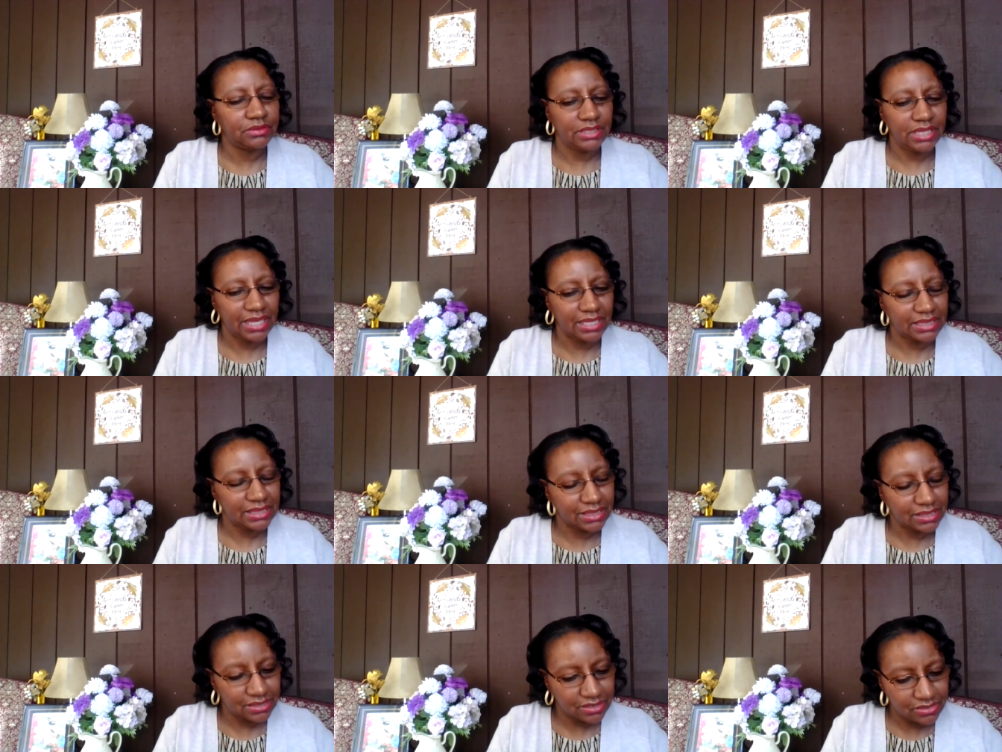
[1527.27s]

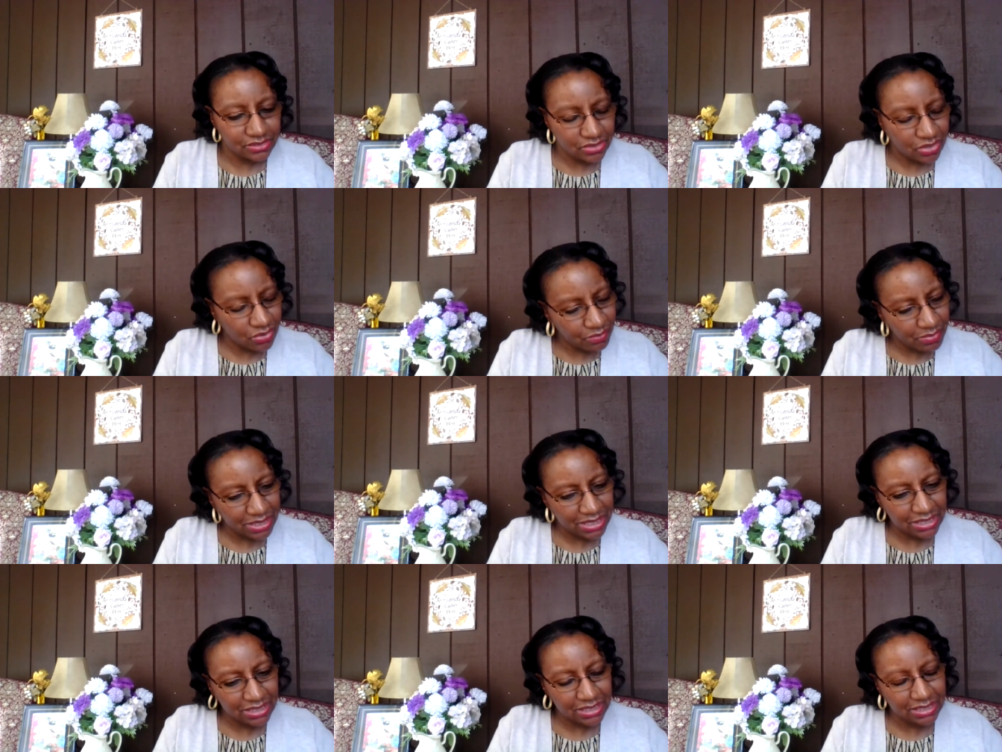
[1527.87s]
yet so
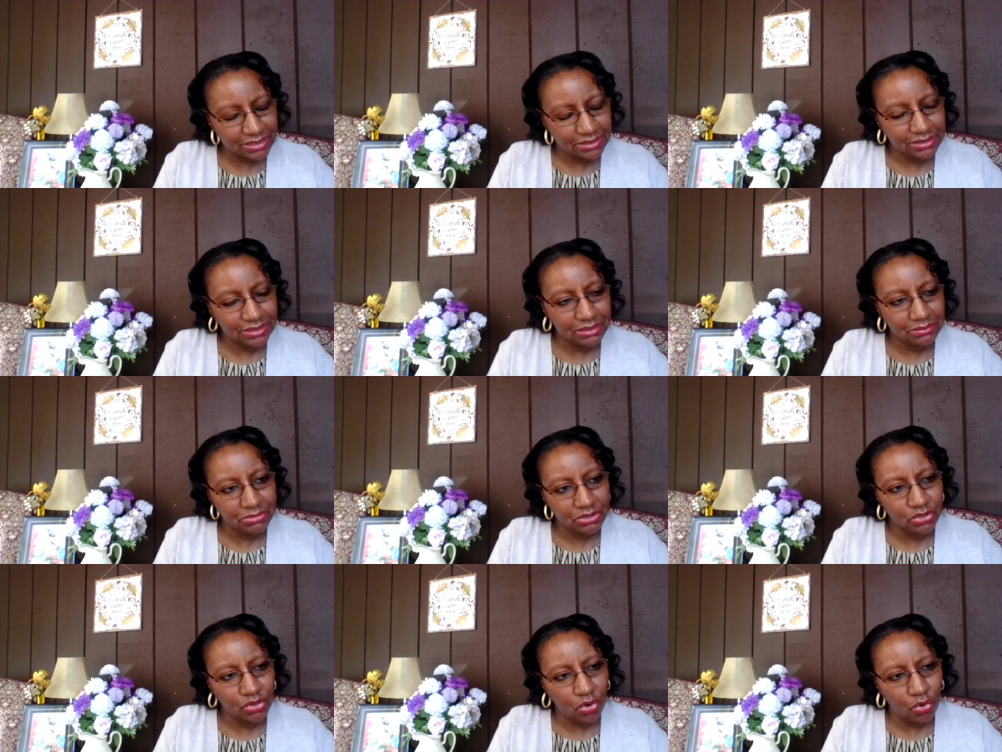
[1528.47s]
many things
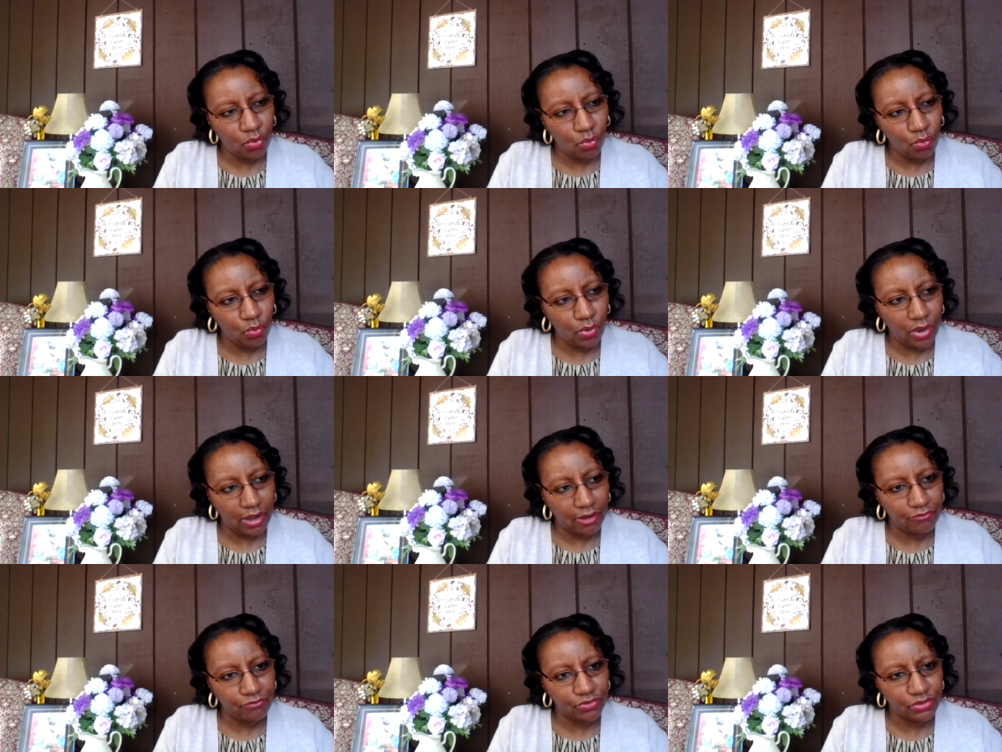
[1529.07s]
seem to go
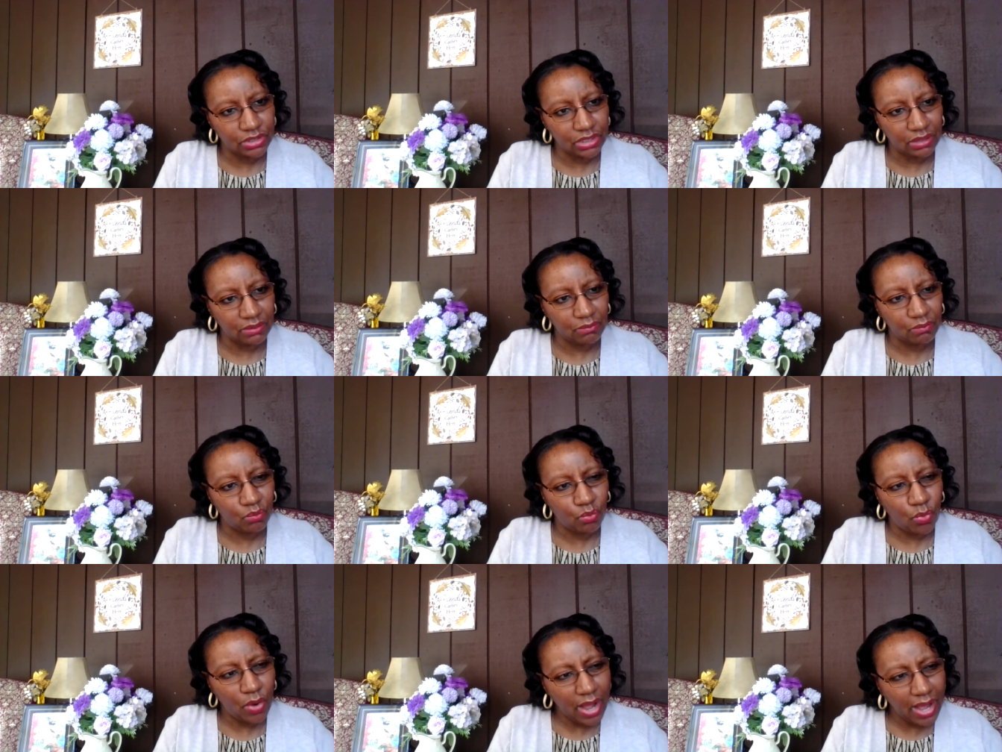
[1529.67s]
well for them.
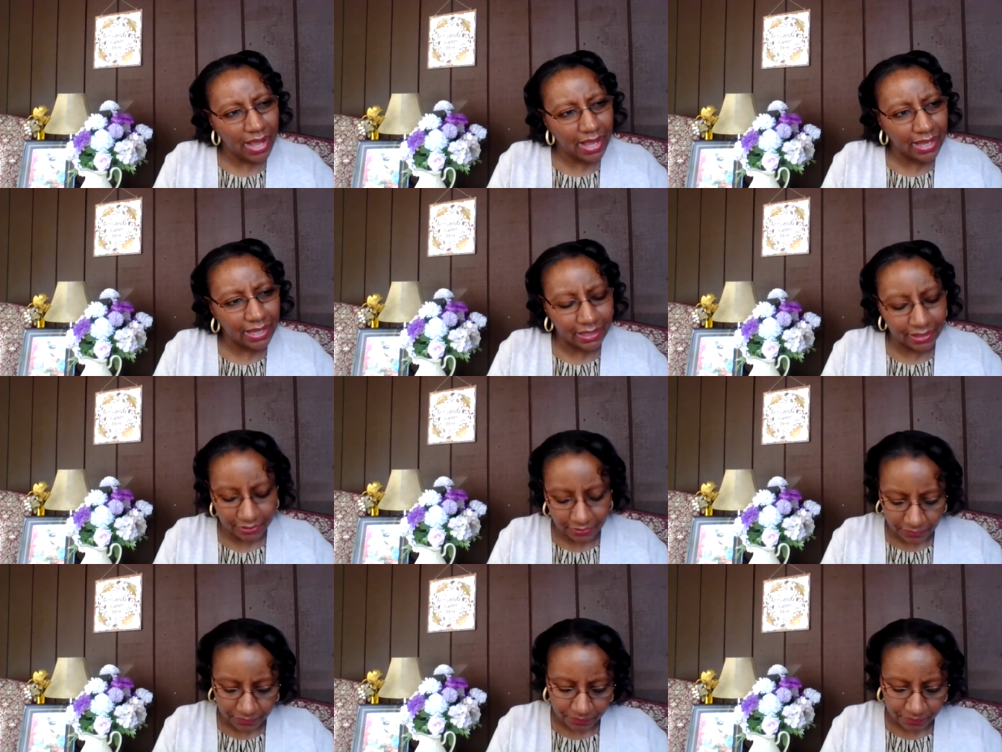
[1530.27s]
Why?